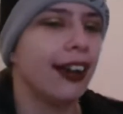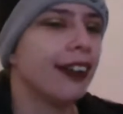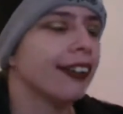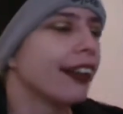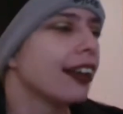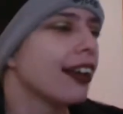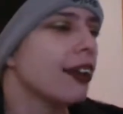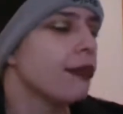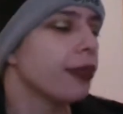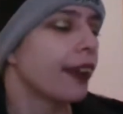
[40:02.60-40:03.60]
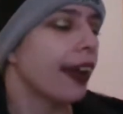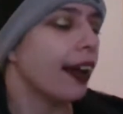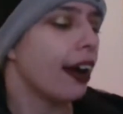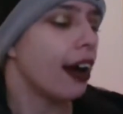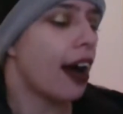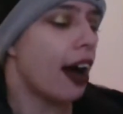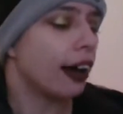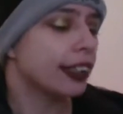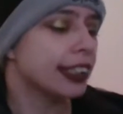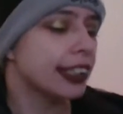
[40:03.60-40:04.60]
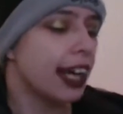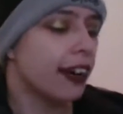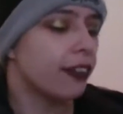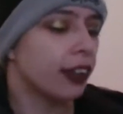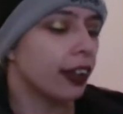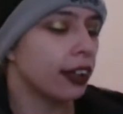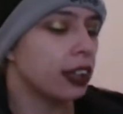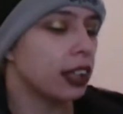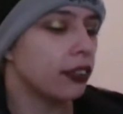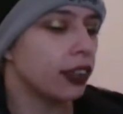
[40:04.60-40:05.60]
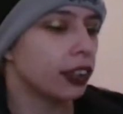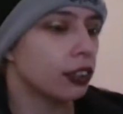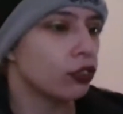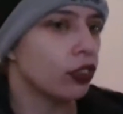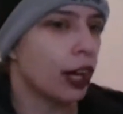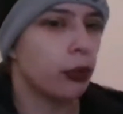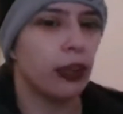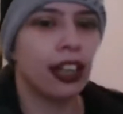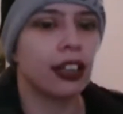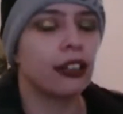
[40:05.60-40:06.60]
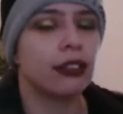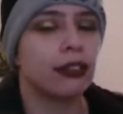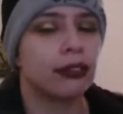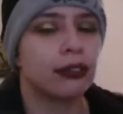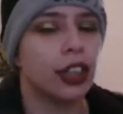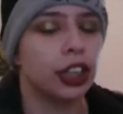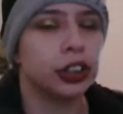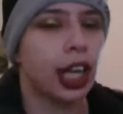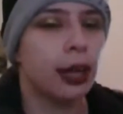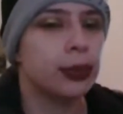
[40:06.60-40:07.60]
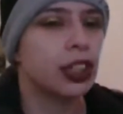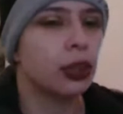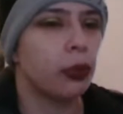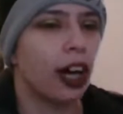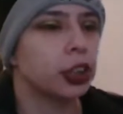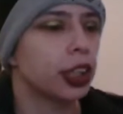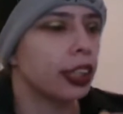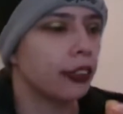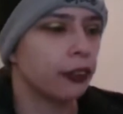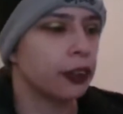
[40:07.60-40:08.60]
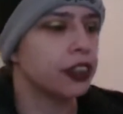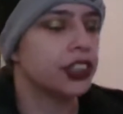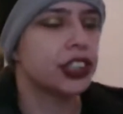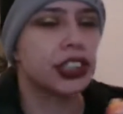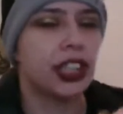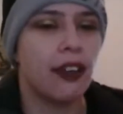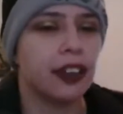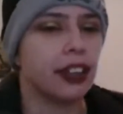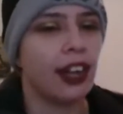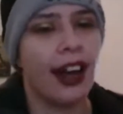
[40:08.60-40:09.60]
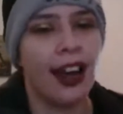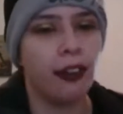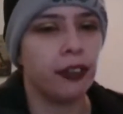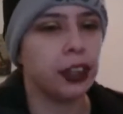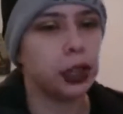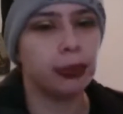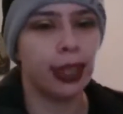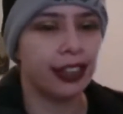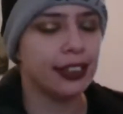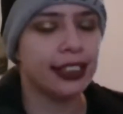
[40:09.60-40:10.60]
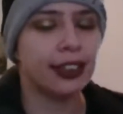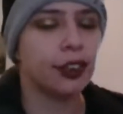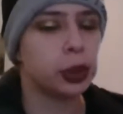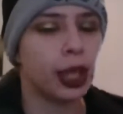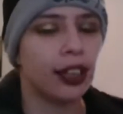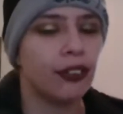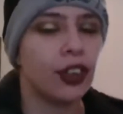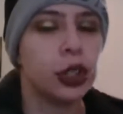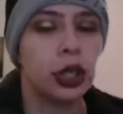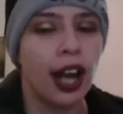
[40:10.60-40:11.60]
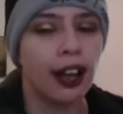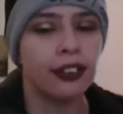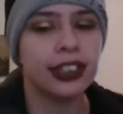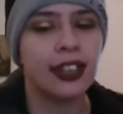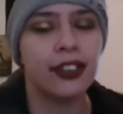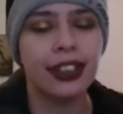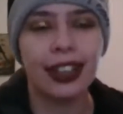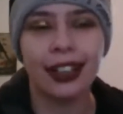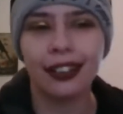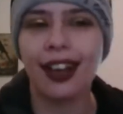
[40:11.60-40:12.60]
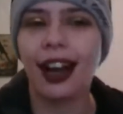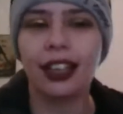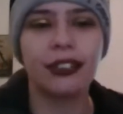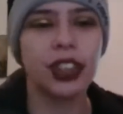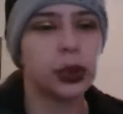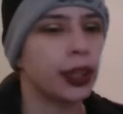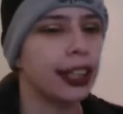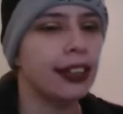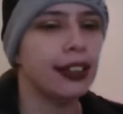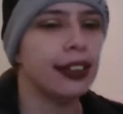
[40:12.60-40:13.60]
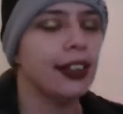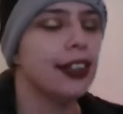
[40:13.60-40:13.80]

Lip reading: And like honestly, I feel like even right wing nut jobs could watch like the first 7.5-ish minutes of the Trial of the Chicago 7 and kind of enjoy it